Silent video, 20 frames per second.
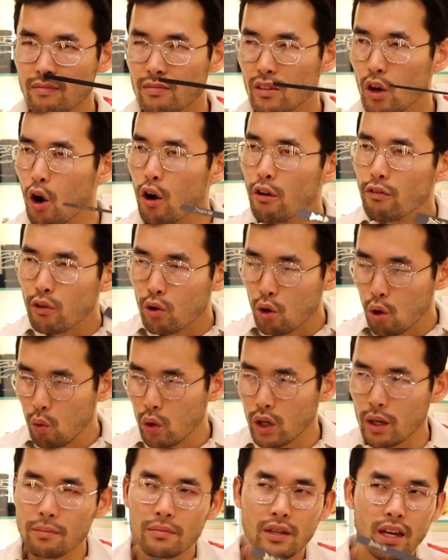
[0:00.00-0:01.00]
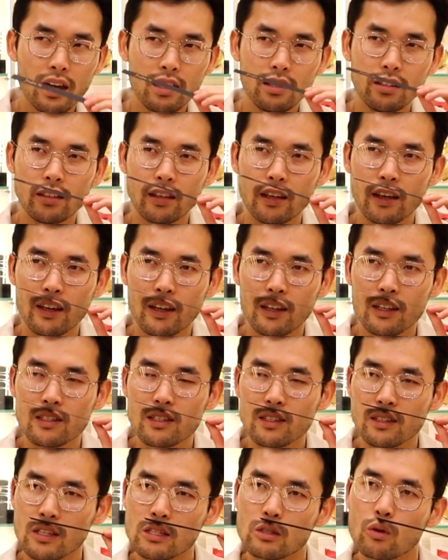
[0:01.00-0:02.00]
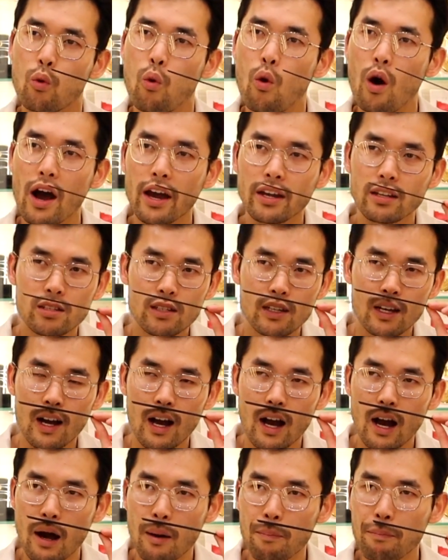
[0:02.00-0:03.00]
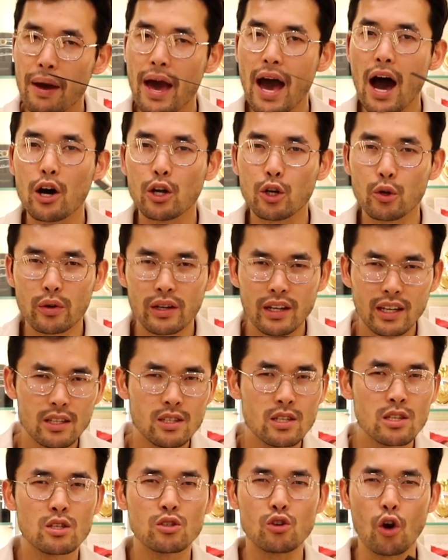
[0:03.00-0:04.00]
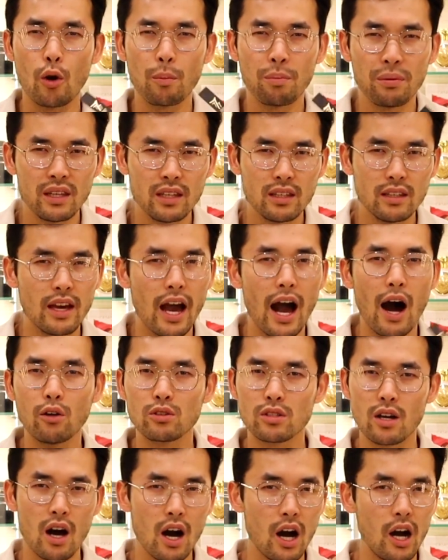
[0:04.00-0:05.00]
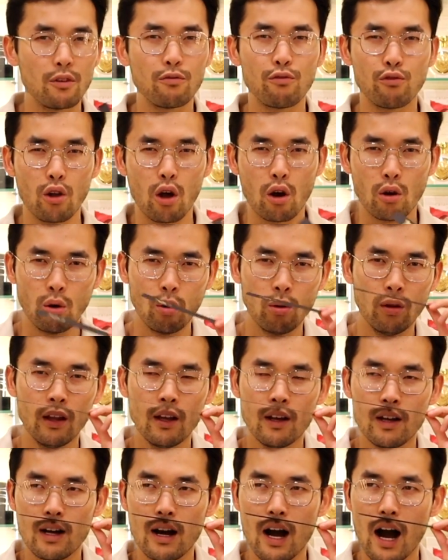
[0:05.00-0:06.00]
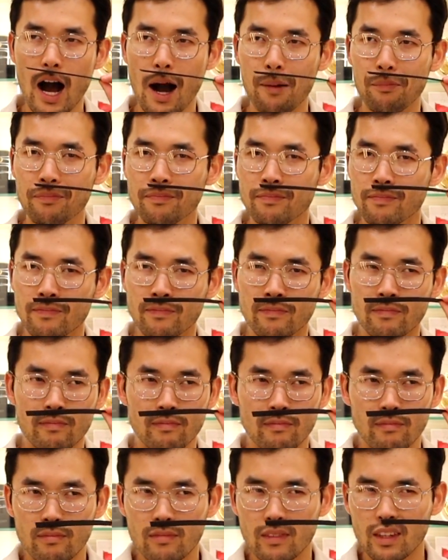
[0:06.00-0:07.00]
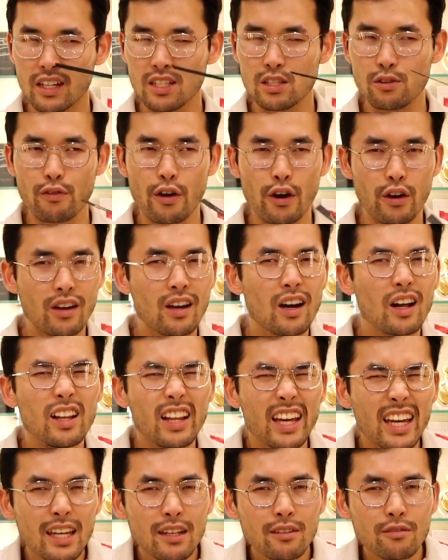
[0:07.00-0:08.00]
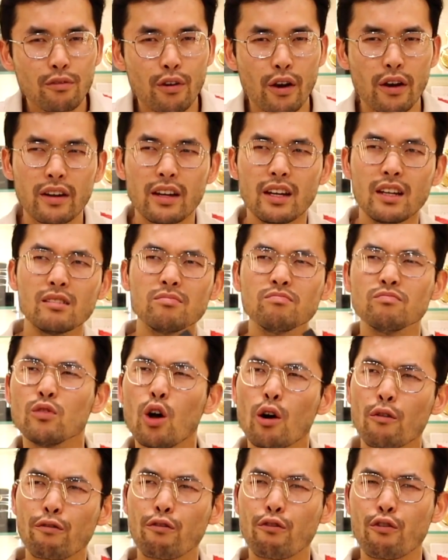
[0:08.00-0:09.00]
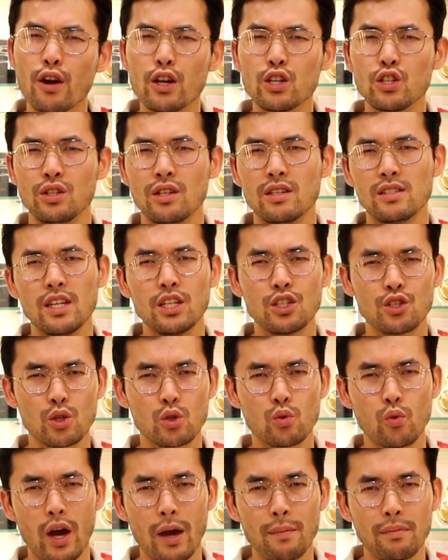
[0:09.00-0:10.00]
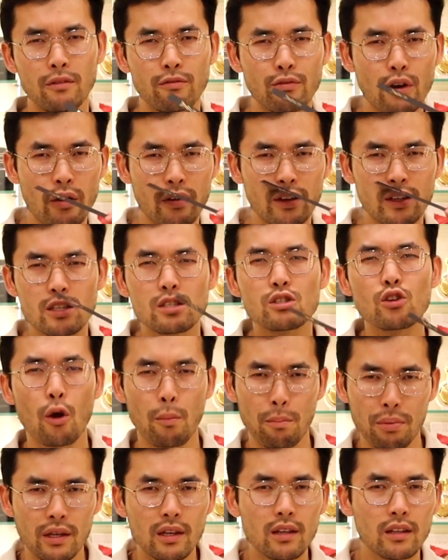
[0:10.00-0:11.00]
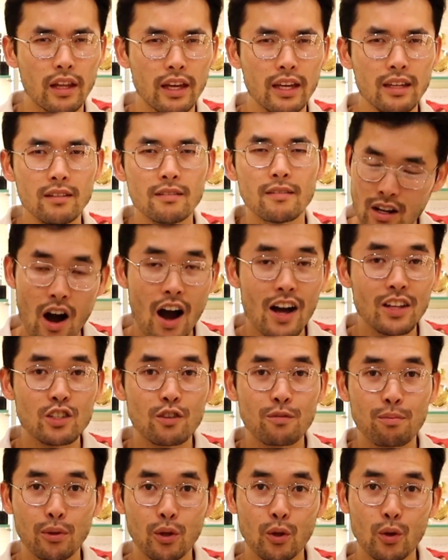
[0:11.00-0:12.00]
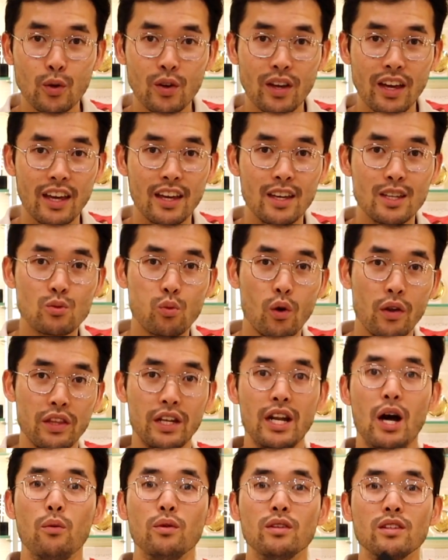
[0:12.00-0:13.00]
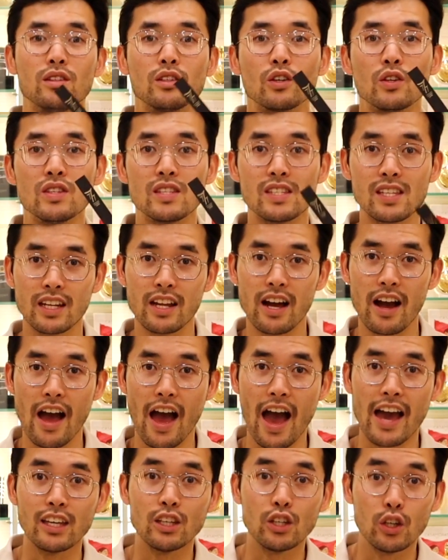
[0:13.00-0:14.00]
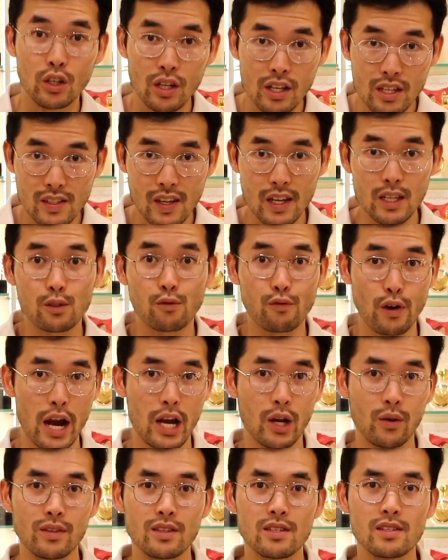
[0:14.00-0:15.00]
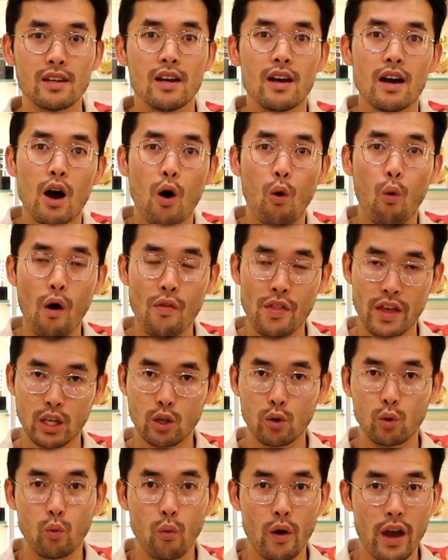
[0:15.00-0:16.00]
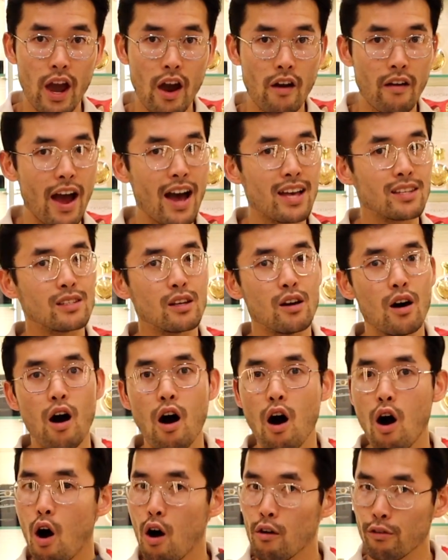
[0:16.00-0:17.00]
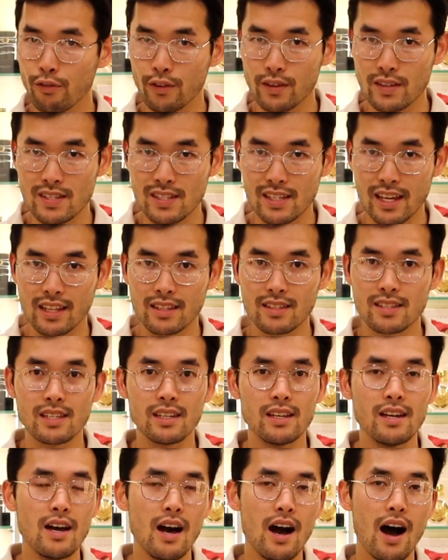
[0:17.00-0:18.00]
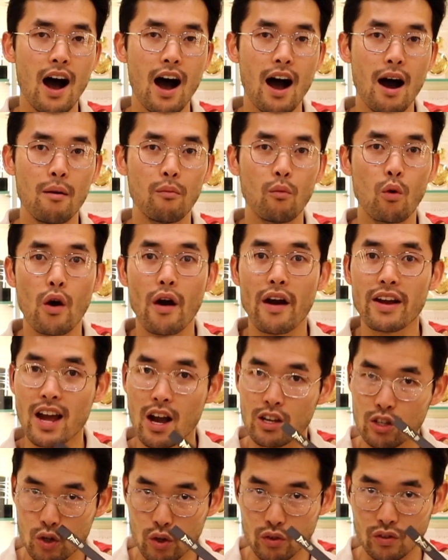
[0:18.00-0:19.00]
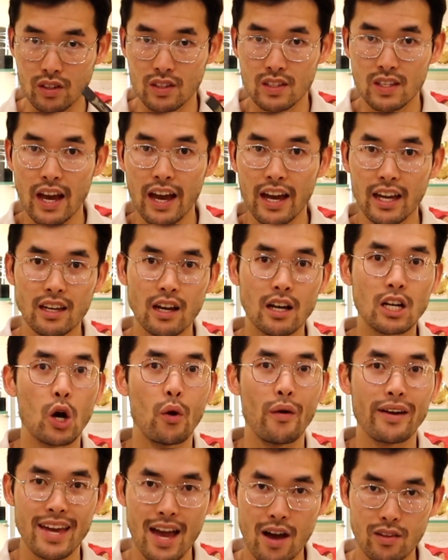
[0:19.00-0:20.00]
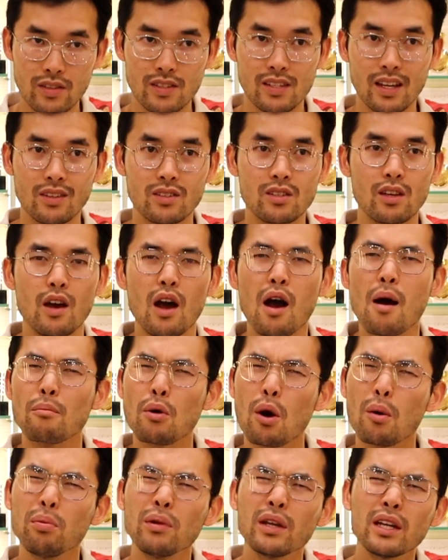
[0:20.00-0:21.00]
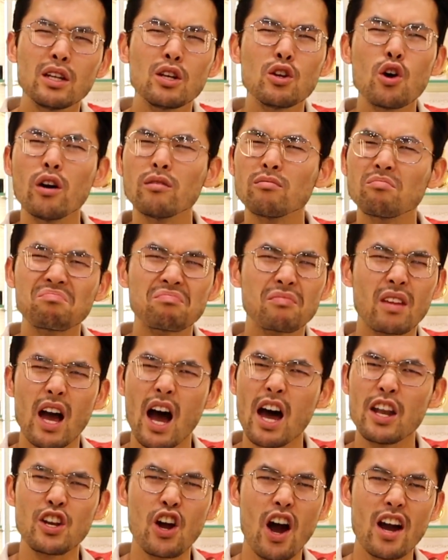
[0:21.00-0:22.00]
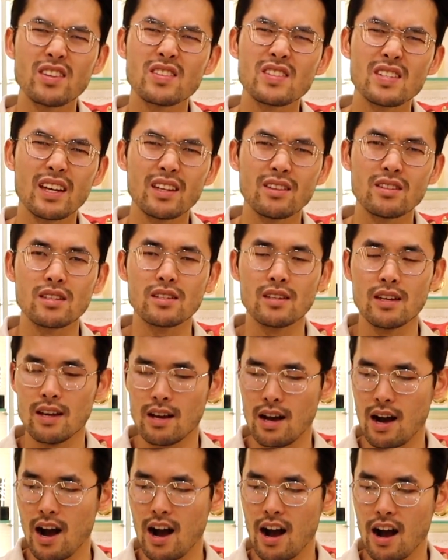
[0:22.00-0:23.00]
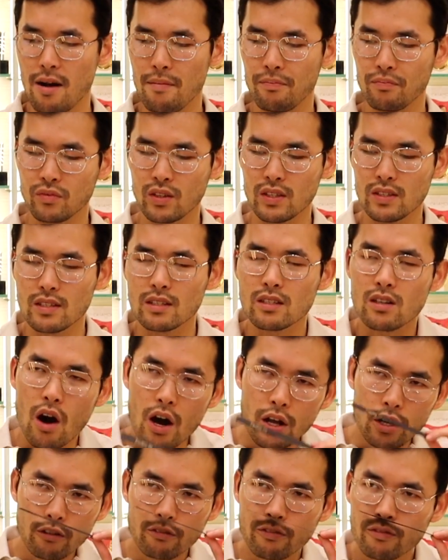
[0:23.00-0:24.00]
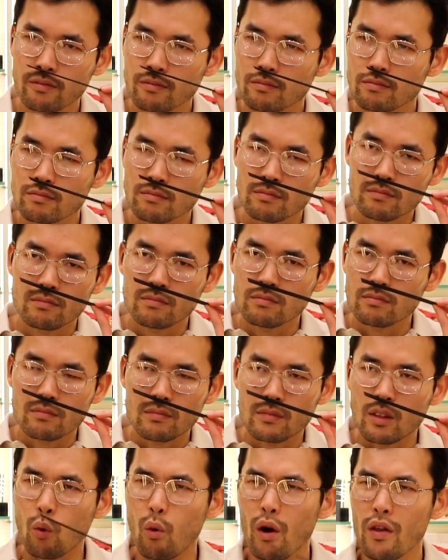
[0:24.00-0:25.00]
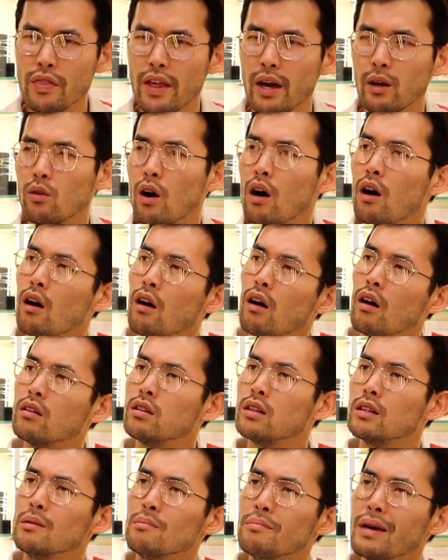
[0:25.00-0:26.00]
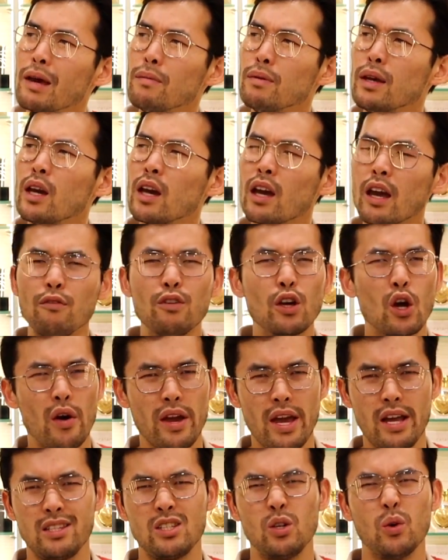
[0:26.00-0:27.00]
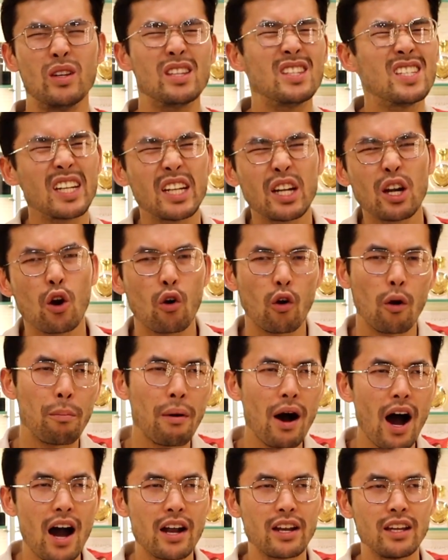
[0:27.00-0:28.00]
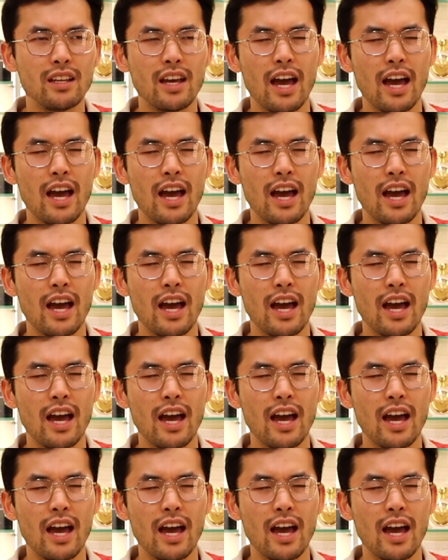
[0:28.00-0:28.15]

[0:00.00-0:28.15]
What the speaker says: overall what I'm getting is this quite powdery, soapy, aldehyde floral. It is a very clean, very, not fresh in a citrus way, but very soapy clean. Kind of Blue is one that I would consider a unisex fragrance, one that you'd wear as an office scent, wearing out during the day, a going out scent, probably not a night scent. This is kind of one that maybe if you're going out to a dinner or a party